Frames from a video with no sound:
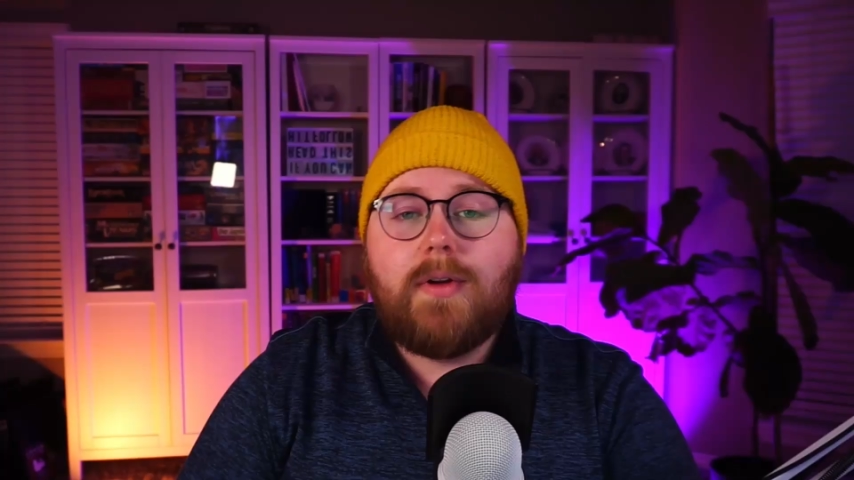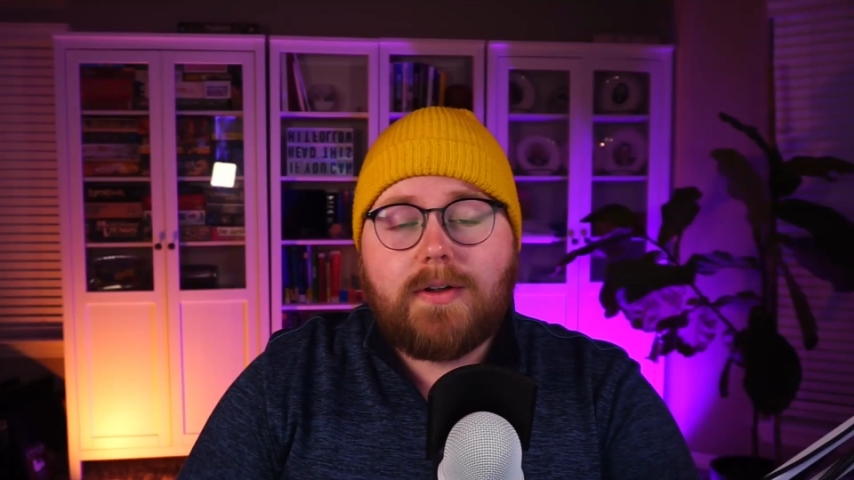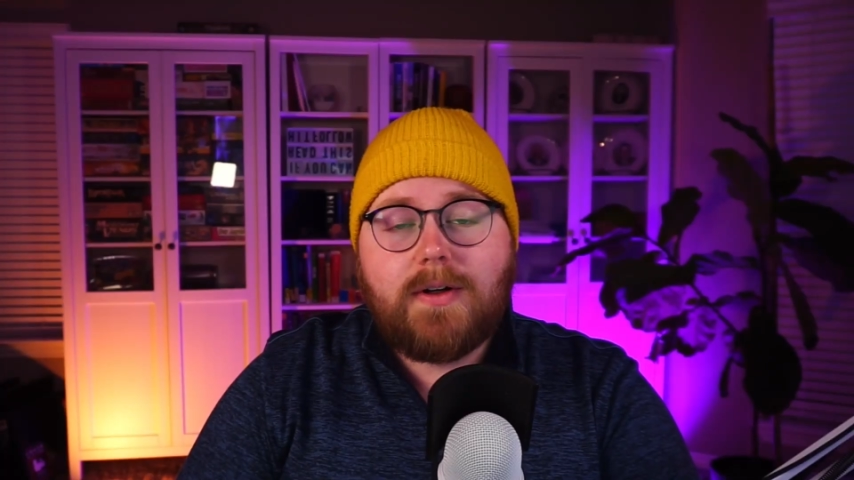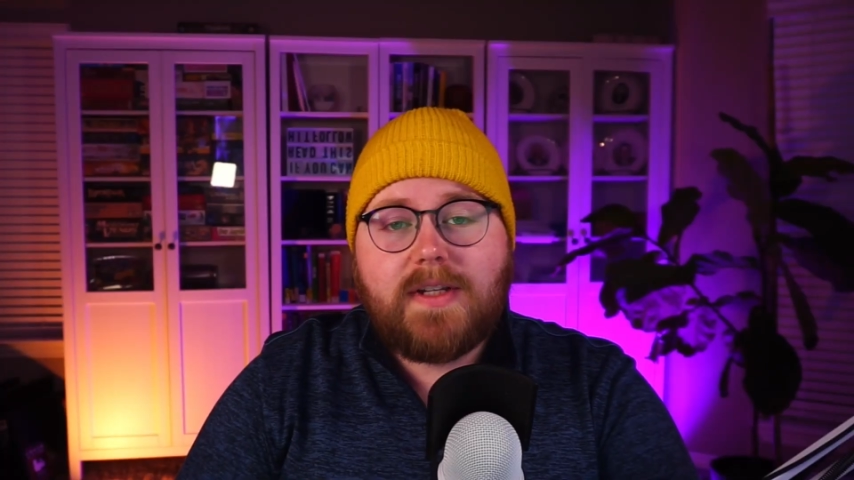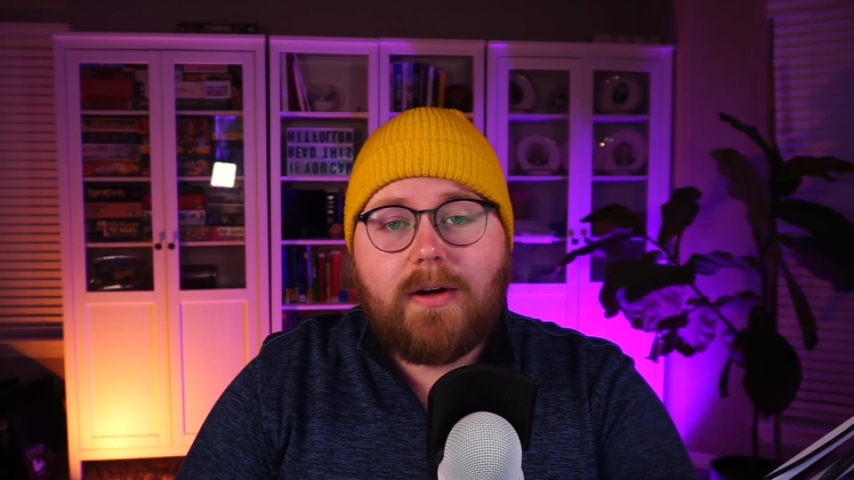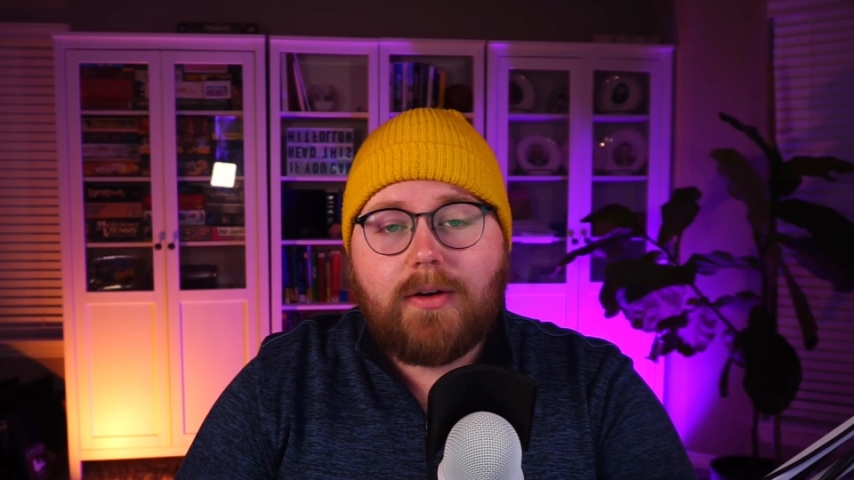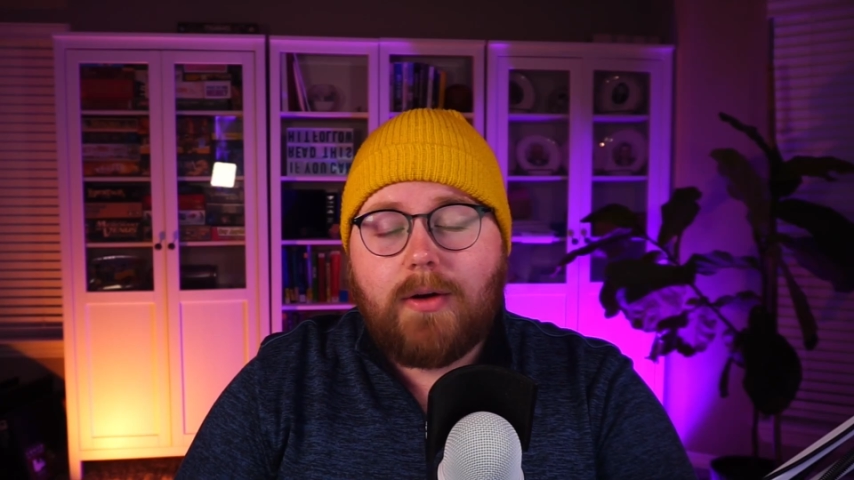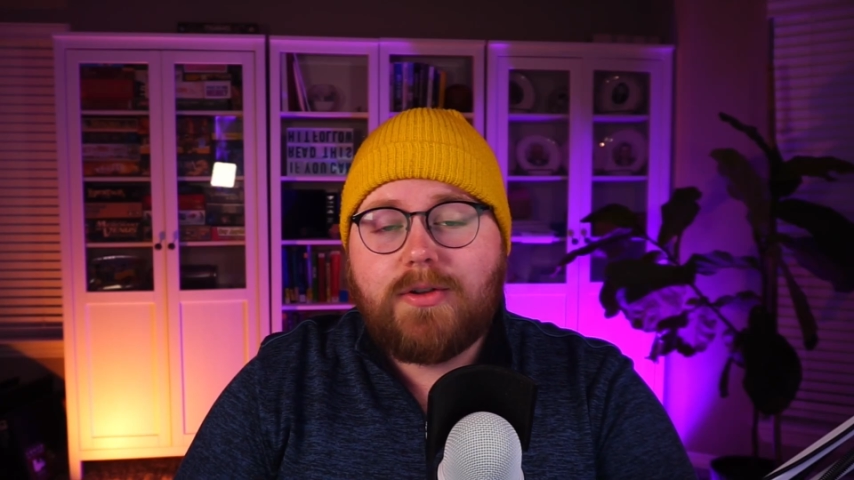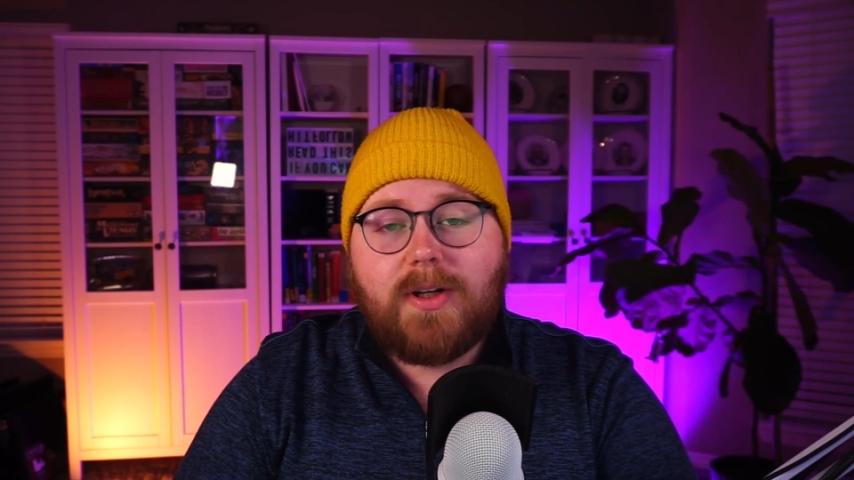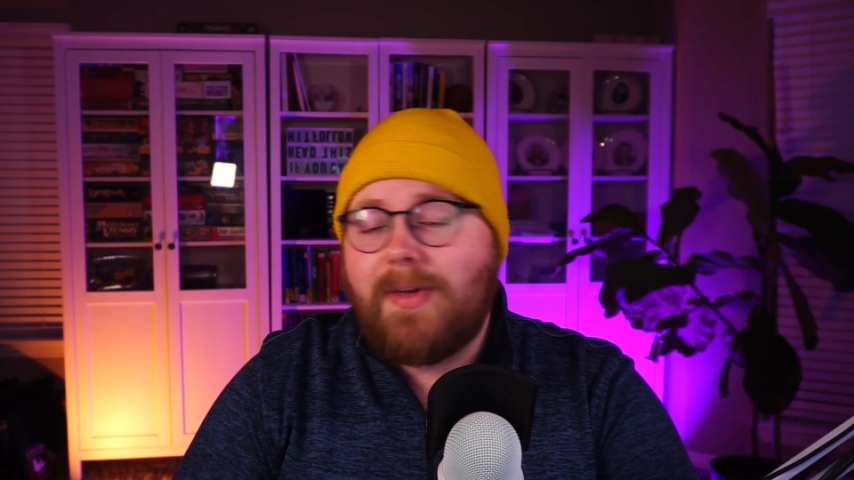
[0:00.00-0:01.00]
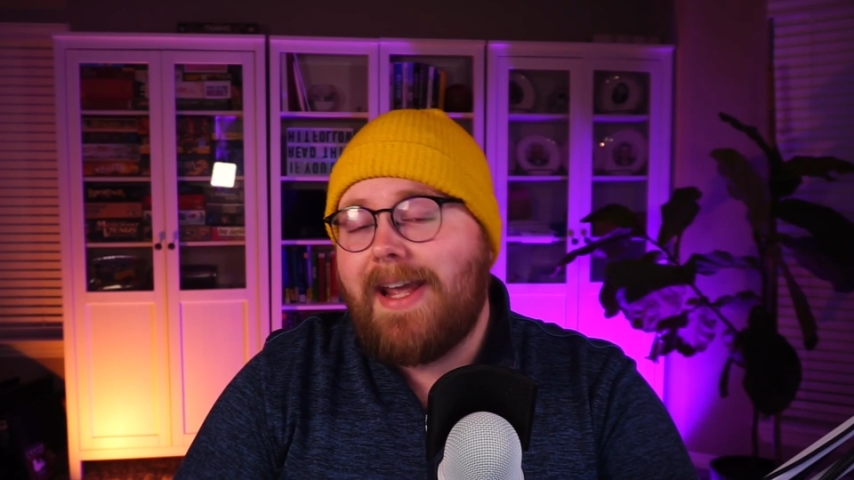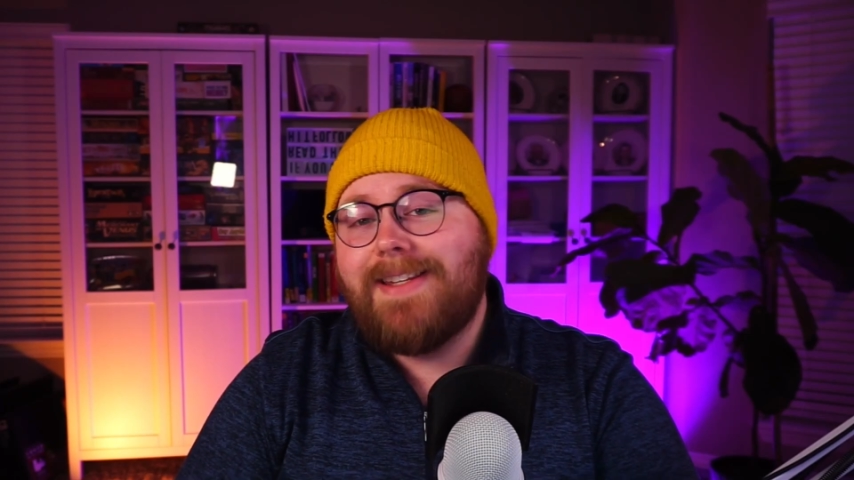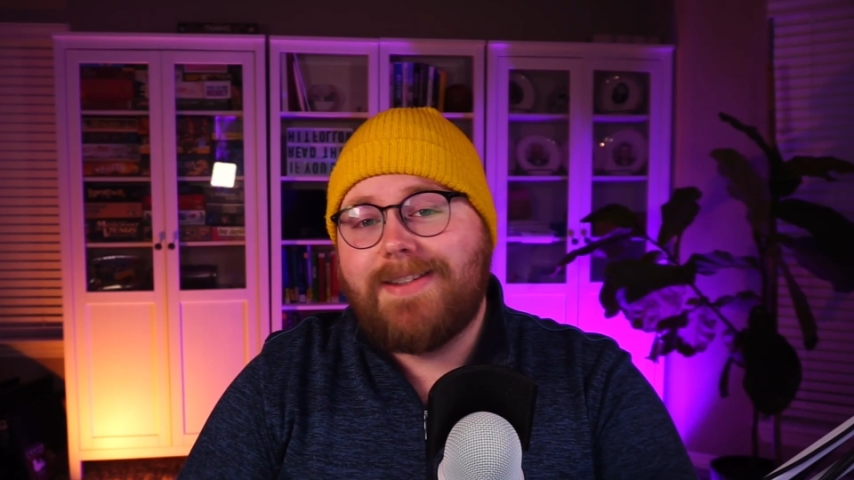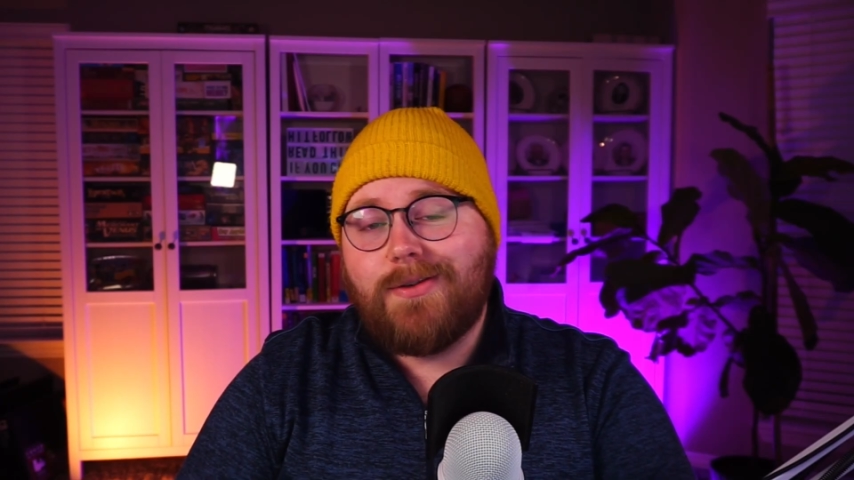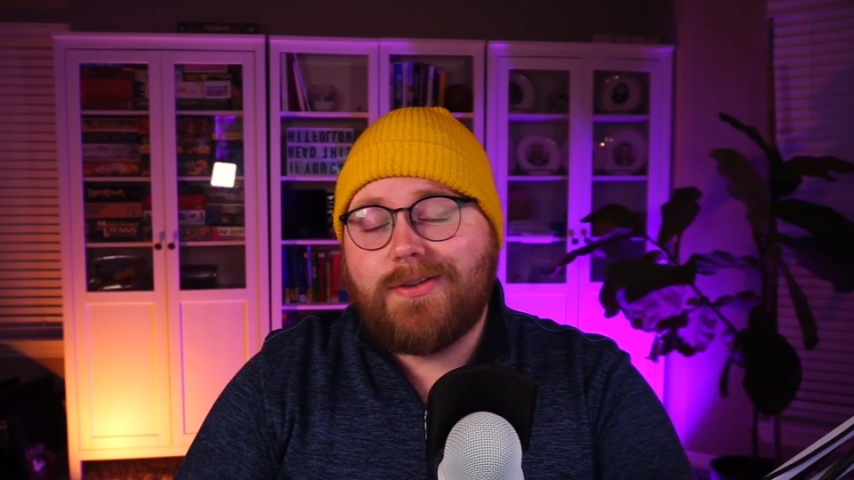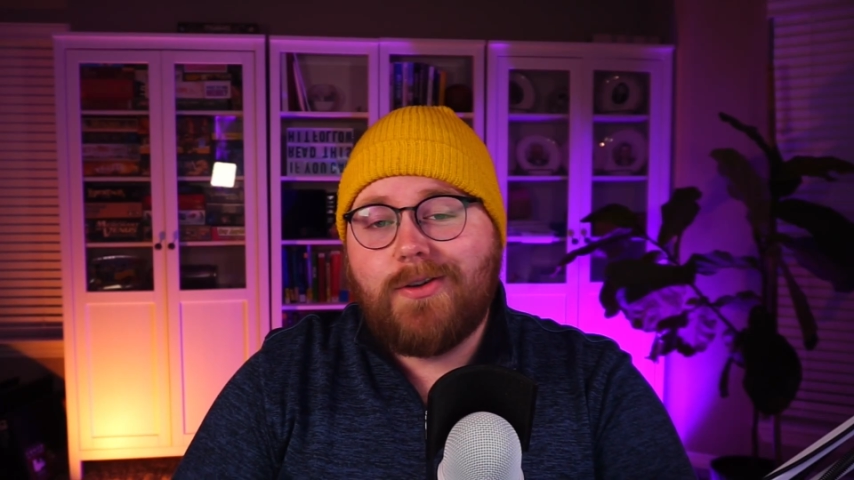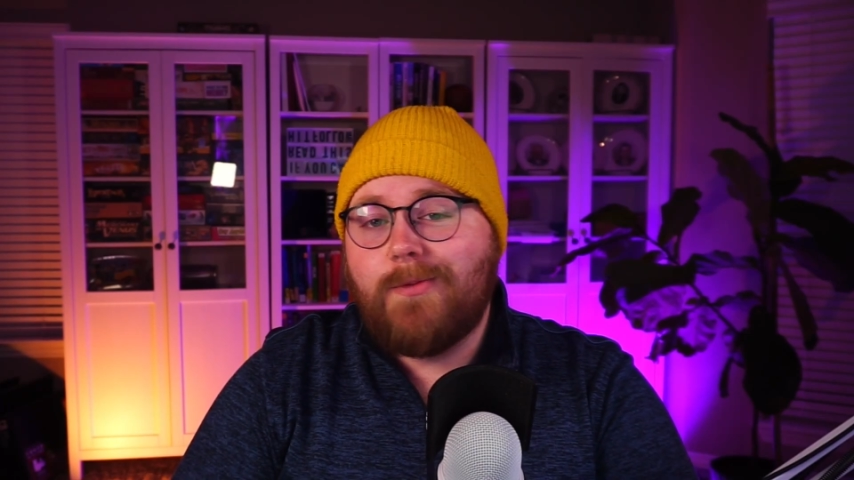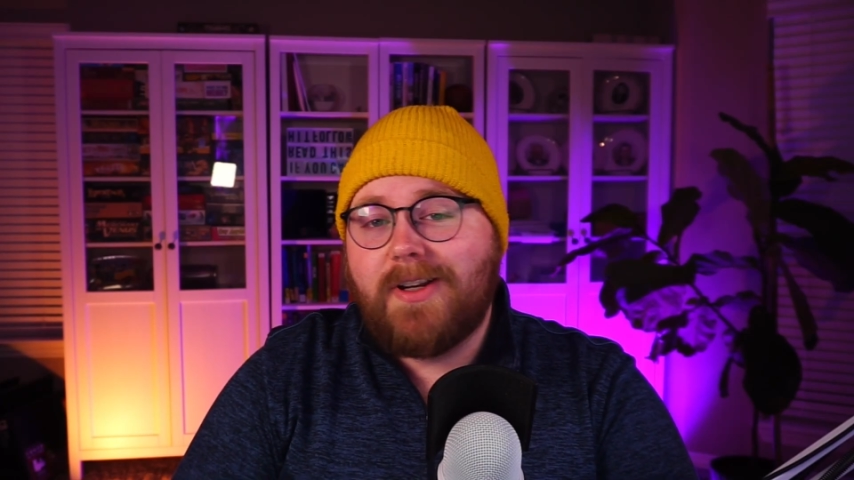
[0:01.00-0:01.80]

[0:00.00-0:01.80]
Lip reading: it turns out Ghost Ship hates those too